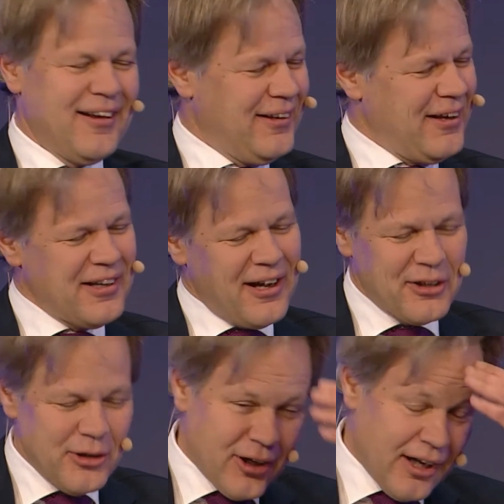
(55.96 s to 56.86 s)
I
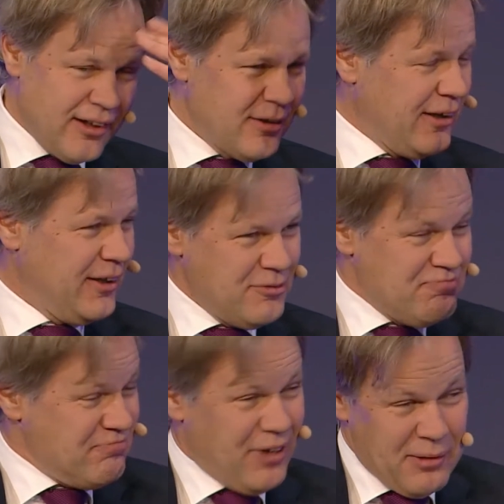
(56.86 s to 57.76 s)
don't know.
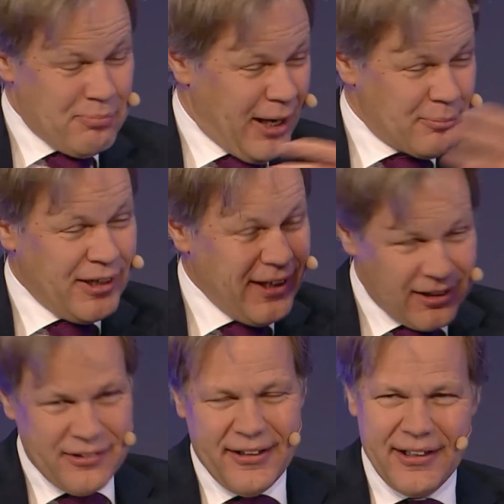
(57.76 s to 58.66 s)
I packed my
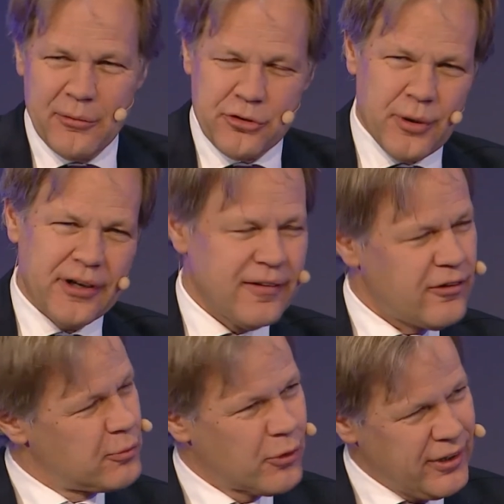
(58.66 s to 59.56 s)
necktie and I was wearing it
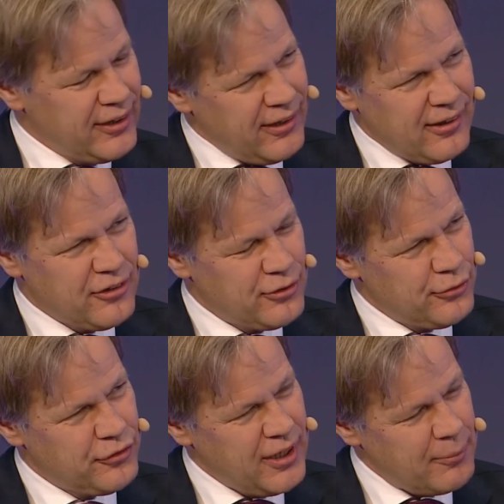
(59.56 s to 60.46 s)
this morning and I
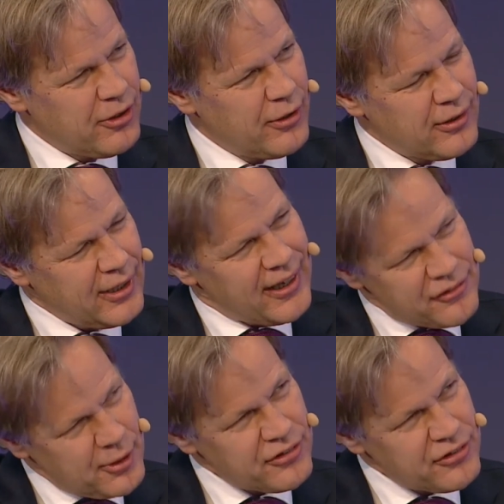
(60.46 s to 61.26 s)
sort of kept it on. I asked